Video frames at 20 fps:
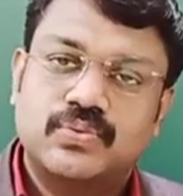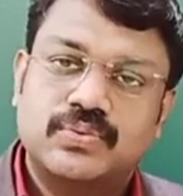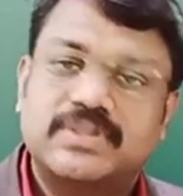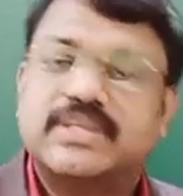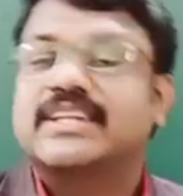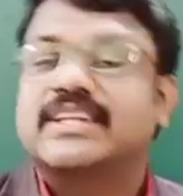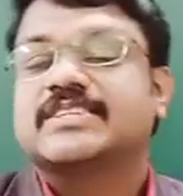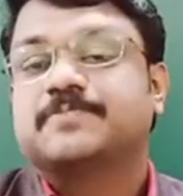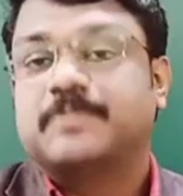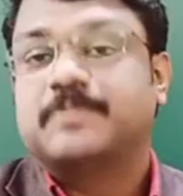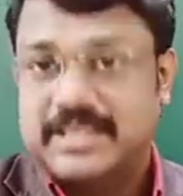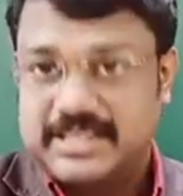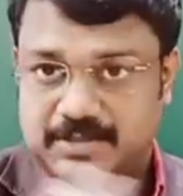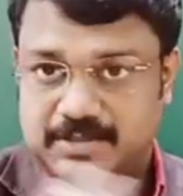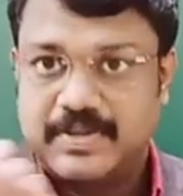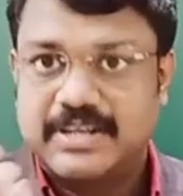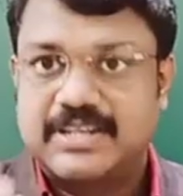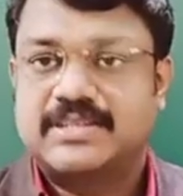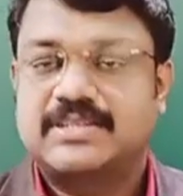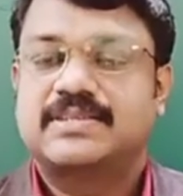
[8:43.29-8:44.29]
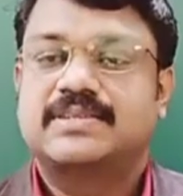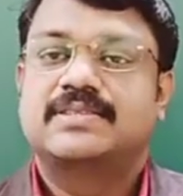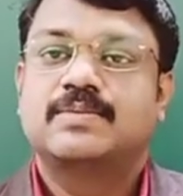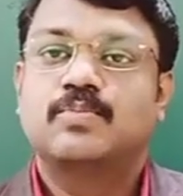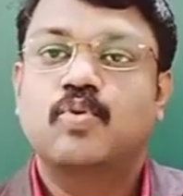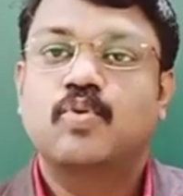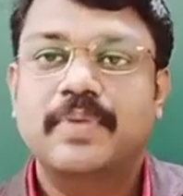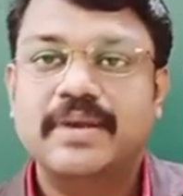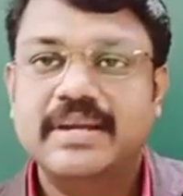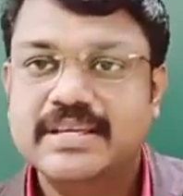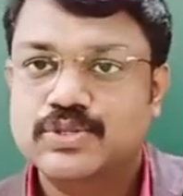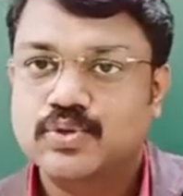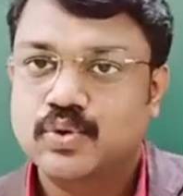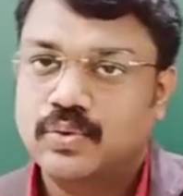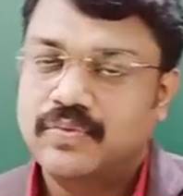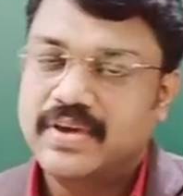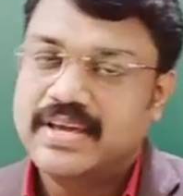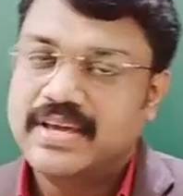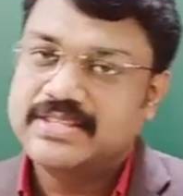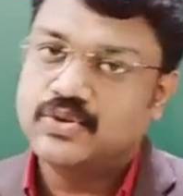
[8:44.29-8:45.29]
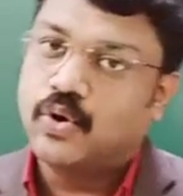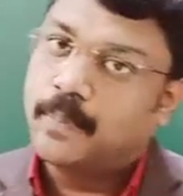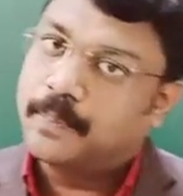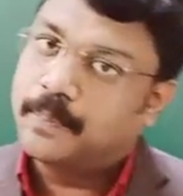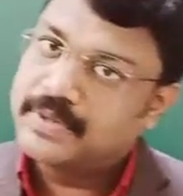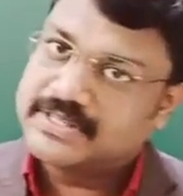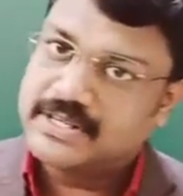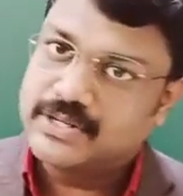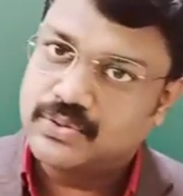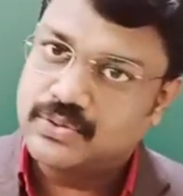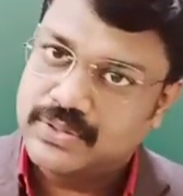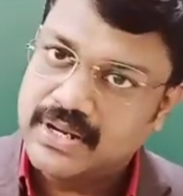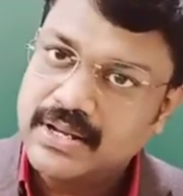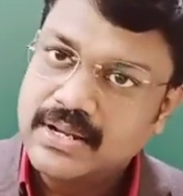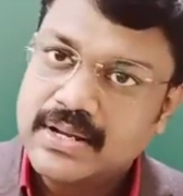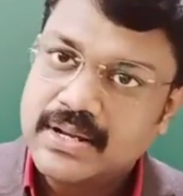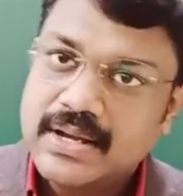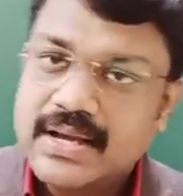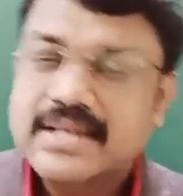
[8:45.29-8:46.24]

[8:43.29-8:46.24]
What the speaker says: the displacement. The movement is always opposite to the